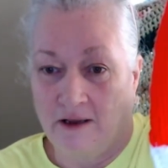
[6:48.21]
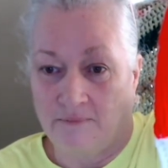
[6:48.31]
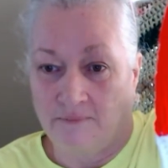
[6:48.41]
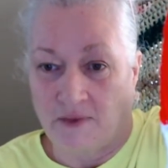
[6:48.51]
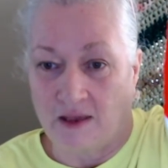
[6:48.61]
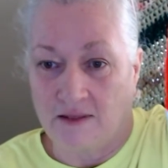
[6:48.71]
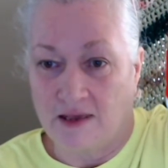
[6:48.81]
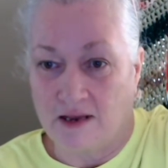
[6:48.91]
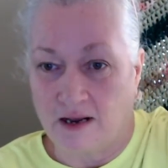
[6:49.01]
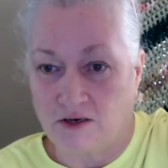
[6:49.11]
And then
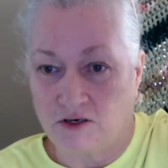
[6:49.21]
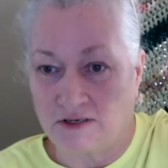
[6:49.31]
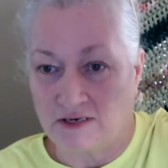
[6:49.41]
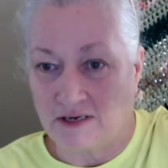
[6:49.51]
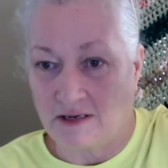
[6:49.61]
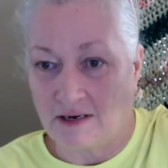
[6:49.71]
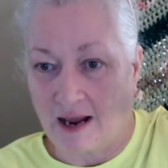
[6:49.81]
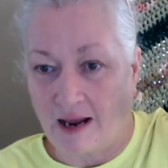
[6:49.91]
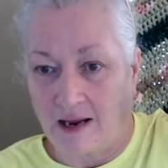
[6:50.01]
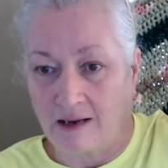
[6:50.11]
I just did
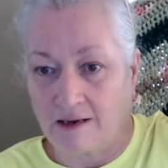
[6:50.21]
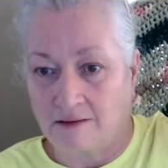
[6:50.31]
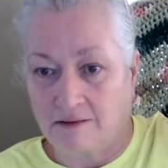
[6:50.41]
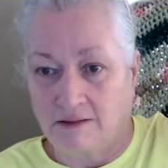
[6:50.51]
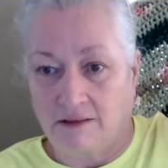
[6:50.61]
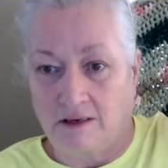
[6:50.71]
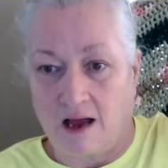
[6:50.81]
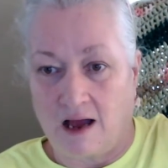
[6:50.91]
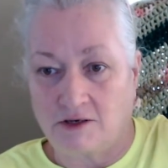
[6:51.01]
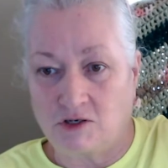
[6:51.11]
a
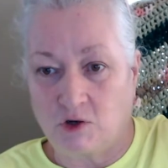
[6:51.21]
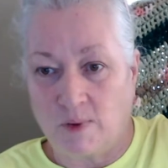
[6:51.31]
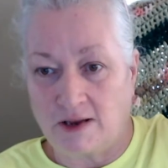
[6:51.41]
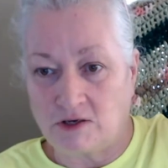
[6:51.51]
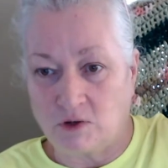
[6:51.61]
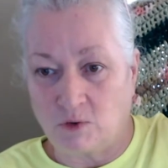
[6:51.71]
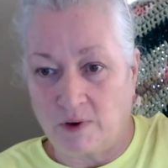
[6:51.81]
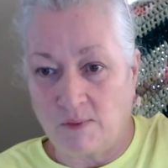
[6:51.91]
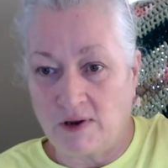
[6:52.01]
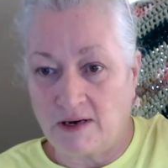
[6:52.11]
2x2
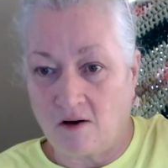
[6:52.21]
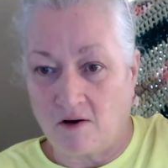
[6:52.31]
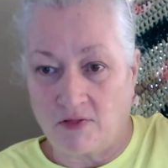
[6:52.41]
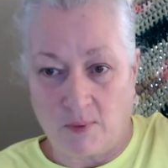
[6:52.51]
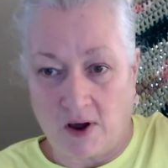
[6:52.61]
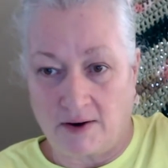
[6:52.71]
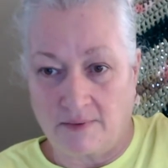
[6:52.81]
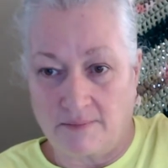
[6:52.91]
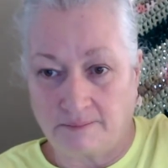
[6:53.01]
ribbing on the bottom.